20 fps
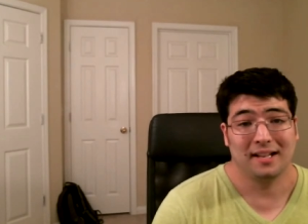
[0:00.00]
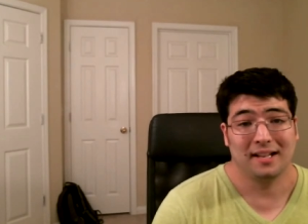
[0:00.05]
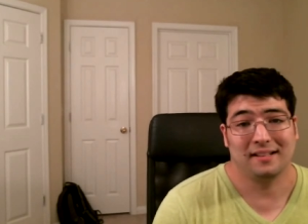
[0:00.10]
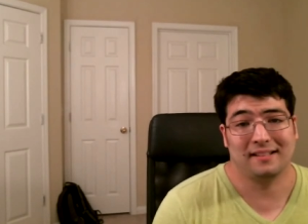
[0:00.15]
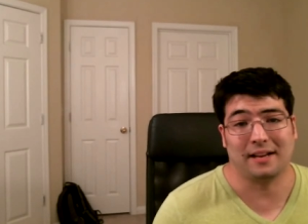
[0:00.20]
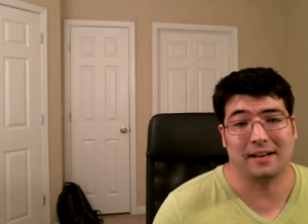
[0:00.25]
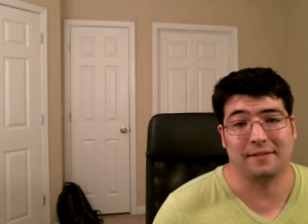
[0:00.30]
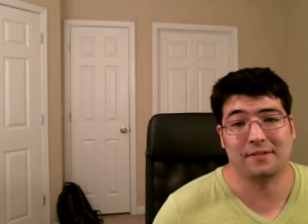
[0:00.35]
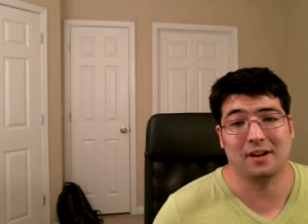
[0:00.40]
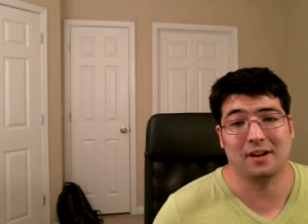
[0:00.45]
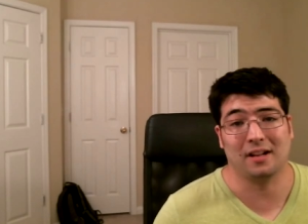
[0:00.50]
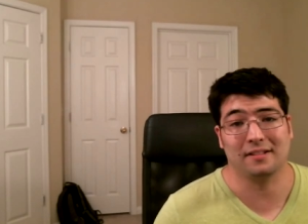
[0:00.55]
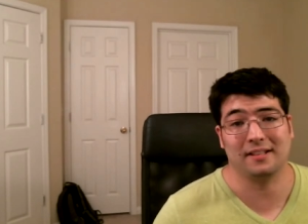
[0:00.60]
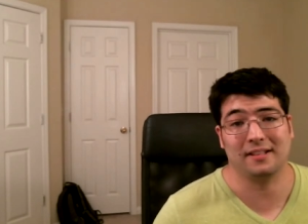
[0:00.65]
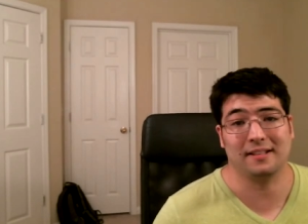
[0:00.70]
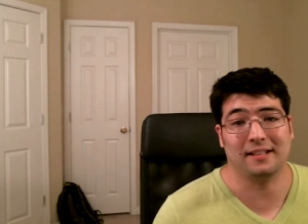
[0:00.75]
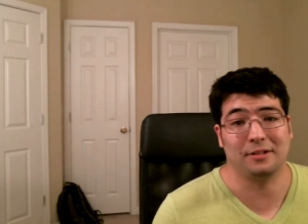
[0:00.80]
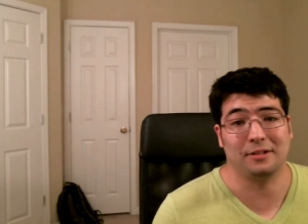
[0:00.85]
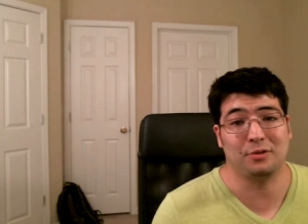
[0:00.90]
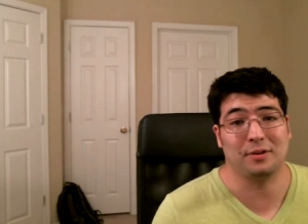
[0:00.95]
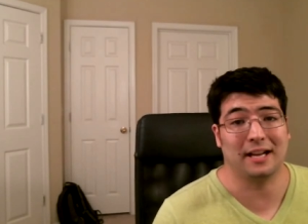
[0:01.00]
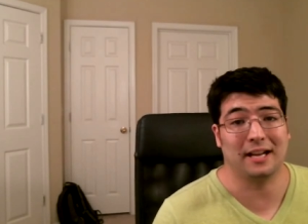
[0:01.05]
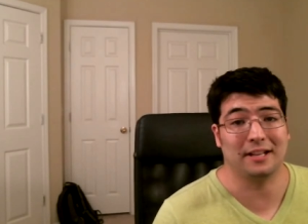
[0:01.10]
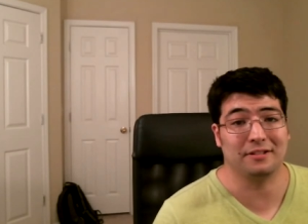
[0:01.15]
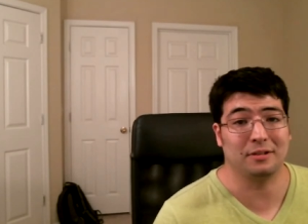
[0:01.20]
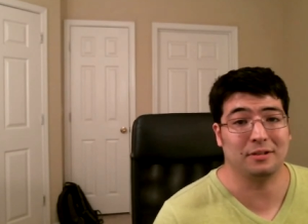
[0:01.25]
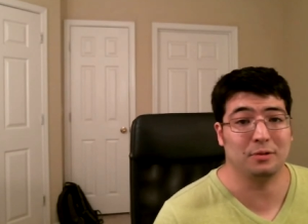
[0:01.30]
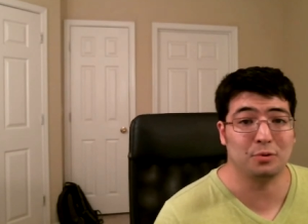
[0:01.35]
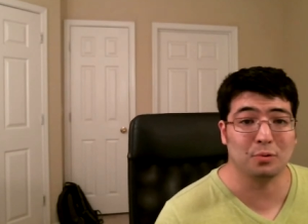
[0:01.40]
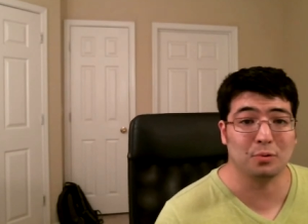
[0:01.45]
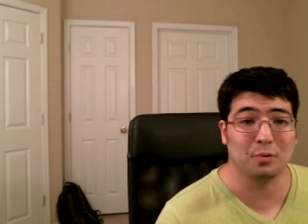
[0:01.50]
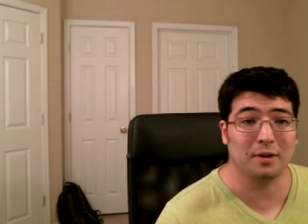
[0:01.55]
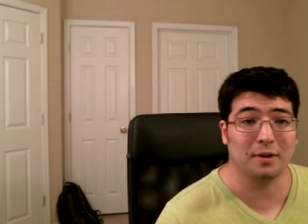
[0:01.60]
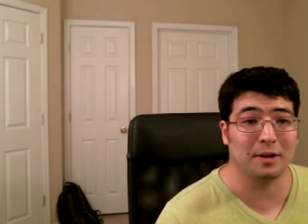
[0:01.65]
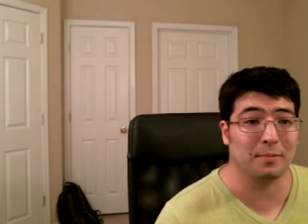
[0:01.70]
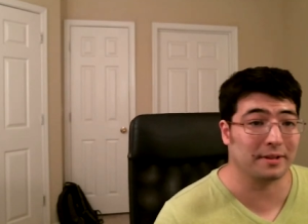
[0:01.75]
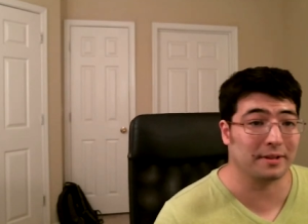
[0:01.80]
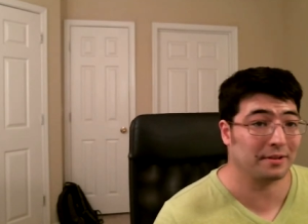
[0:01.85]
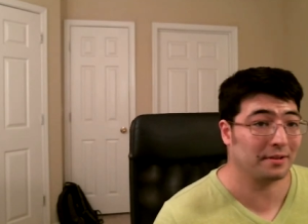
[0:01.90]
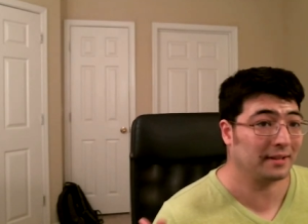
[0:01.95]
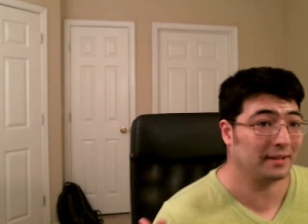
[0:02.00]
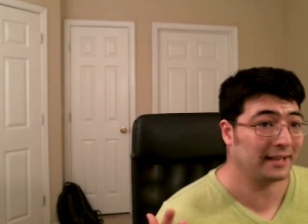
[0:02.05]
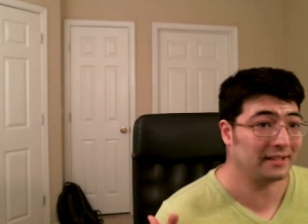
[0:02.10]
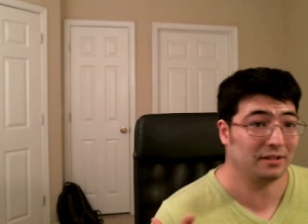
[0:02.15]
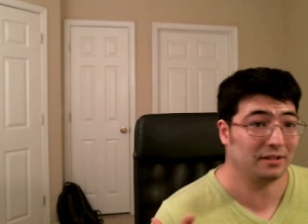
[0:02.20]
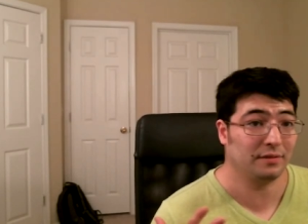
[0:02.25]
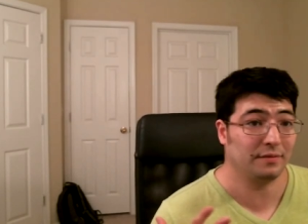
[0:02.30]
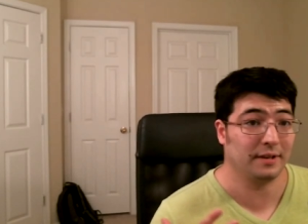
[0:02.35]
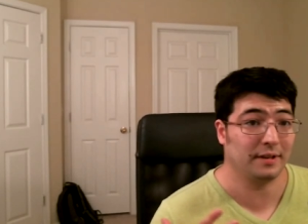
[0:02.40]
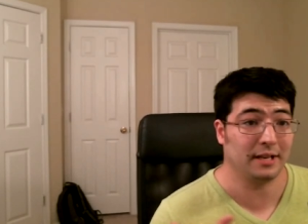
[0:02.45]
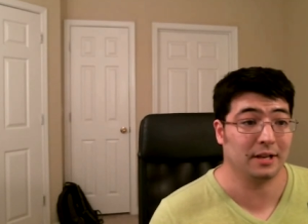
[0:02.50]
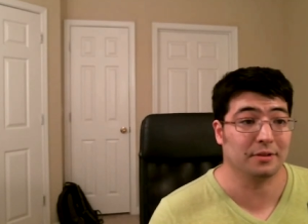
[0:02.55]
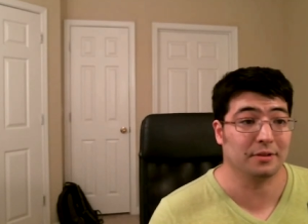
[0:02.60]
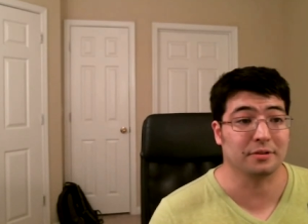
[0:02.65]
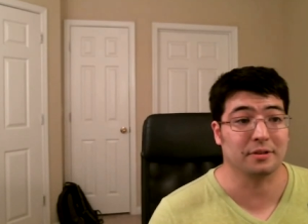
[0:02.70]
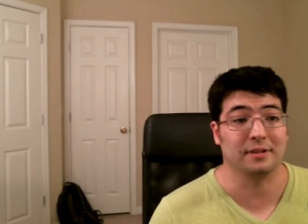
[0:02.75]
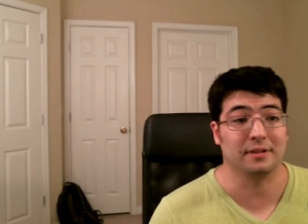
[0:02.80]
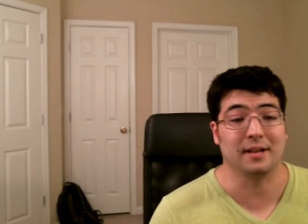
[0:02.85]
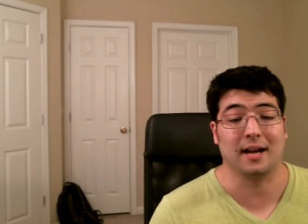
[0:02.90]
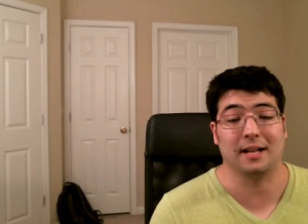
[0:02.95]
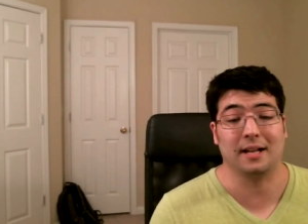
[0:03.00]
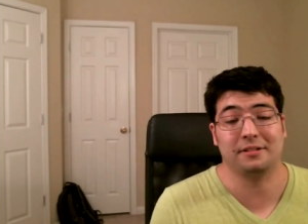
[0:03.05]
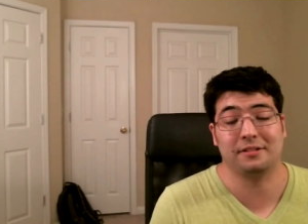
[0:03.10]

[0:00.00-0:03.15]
to have content that you guys enjoy, whether you like these videos or not.